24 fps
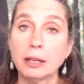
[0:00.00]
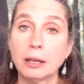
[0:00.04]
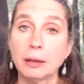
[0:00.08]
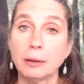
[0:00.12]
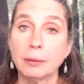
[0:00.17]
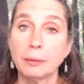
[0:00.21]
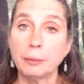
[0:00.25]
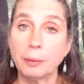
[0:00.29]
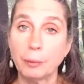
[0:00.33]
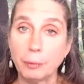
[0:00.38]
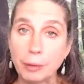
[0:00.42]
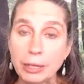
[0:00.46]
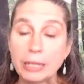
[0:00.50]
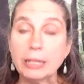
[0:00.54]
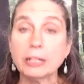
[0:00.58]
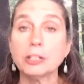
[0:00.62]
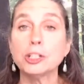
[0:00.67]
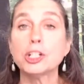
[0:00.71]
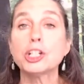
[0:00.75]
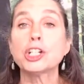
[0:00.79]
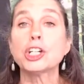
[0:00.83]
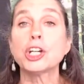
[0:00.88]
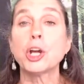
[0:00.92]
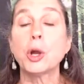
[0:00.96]
But we can
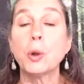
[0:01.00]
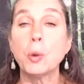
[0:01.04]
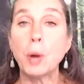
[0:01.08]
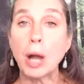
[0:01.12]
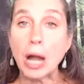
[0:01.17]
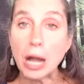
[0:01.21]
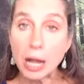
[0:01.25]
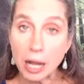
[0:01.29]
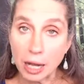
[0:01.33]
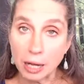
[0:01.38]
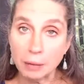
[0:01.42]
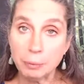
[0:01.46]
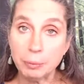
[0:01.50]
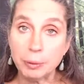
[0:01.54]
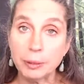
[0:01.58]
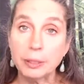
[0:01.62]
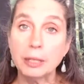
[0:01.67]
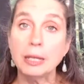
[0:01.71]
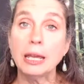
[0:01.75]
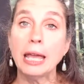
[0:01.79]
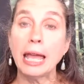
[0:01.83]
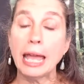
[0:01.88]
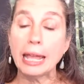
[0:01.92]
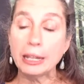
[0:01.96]
show up
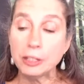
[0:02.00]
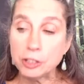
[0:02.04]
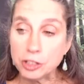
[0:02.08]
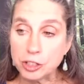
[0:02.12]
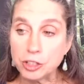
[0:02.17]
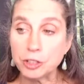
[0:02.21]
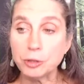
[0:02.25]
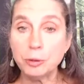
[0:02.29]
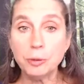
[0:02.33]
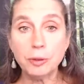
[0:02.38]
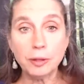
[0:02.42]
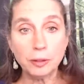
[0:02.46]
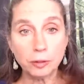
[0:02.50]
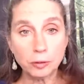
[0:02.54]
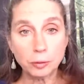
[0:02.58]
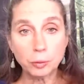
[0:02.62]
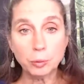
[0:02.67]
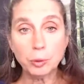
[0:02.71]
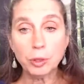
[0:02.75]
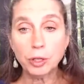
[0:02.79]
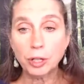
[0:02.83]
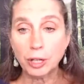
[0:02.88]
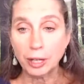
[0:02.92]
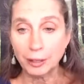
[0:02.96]
and do this
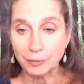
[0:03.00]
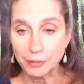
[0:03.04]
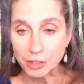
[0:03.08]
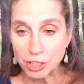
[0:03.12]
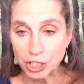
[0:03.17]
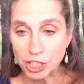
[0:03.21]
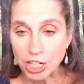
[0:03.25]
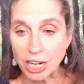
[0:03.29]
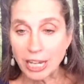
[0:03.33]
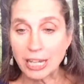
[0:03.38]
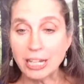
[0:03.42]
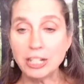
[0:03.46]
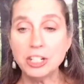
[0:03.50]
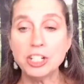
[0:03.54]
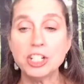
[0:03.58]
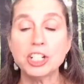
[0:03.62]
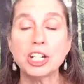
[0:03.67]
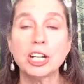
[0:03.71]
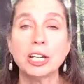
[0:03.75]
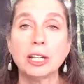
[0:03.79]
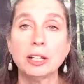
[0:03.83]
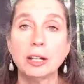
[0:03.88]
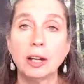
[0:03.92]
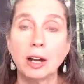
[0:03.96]
work of
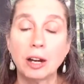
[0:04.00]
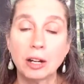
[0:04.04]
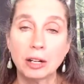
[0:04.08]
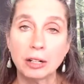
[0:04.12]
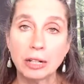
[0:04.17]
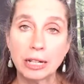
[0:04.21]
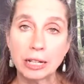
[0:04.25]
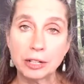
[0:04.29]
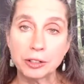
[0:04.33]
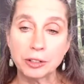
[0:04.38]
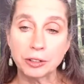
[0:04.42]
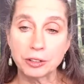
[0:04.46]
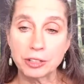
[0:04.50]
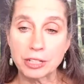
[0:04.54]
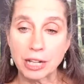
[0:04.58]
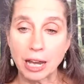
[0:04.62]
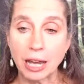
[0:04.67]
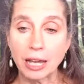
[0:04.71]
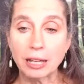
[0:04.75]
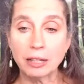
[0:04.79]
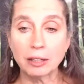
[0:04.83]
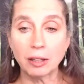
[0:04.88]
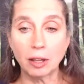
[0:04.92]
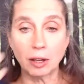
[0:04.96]
changing our inner
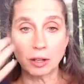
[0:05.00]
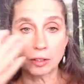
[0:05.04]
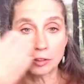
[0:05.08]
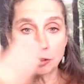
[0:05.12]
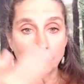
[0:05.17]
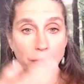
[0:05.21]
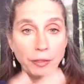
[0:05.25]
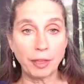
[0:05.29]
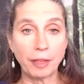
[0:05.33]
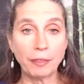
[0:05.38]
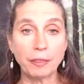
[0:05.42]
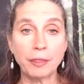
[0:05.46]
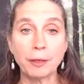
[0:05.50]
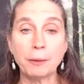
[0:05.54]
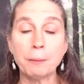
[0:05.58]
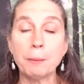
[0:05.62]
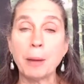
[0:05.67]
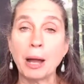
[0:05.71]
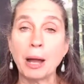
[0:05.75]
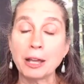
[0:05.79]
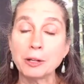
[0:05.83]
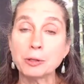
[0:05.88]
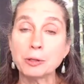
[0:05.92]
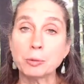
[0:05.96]
dialogue so that the
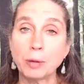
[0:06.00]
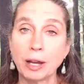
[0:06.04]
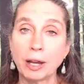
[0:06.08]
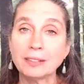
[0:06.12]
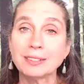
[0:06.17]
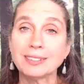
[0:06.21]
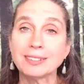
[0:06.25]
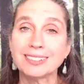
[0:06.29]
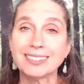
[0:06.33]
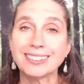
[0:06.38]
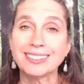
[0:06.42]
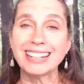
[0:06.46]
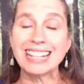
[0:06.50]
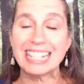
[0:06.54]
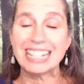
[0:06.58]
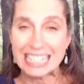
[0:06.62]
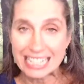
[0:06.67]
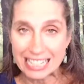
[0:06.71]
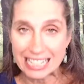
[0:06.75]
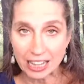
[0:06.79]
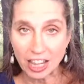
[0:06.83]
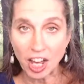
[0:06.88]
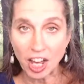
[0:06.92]
mind rests into the